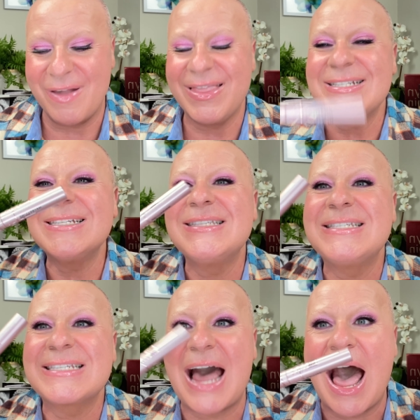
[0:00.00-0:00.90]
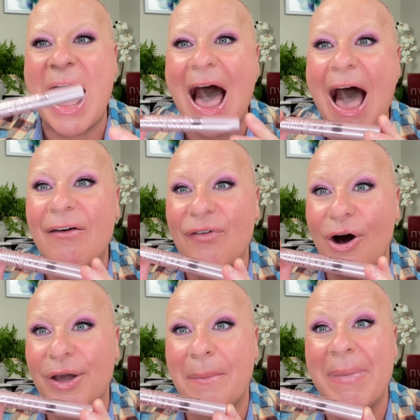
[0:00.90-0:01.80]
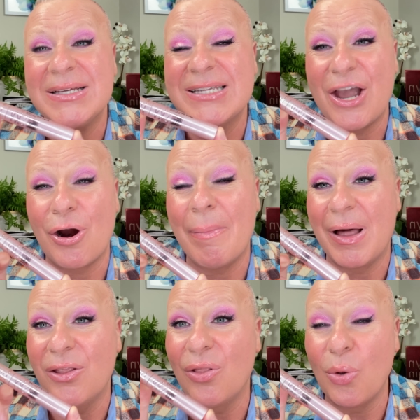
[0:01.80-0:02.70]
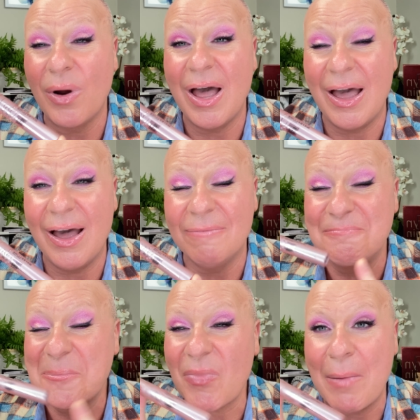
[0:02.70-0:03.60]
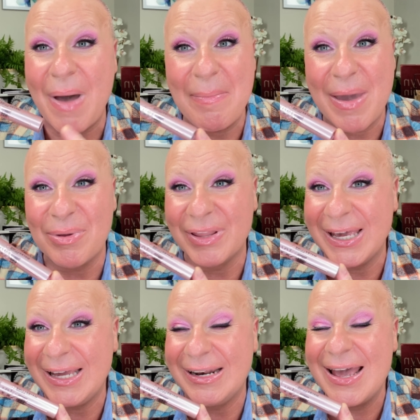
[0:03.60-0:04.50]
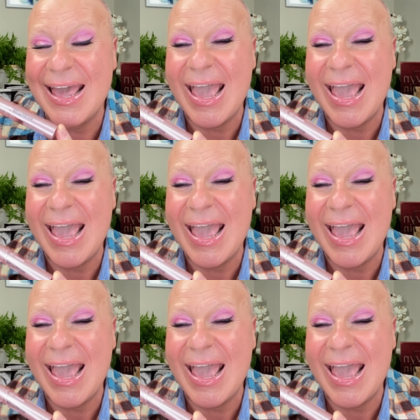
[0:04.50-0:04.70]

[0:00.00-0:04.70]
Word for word: And this is the Sky High Volume Mascara by, um, by Maybelline.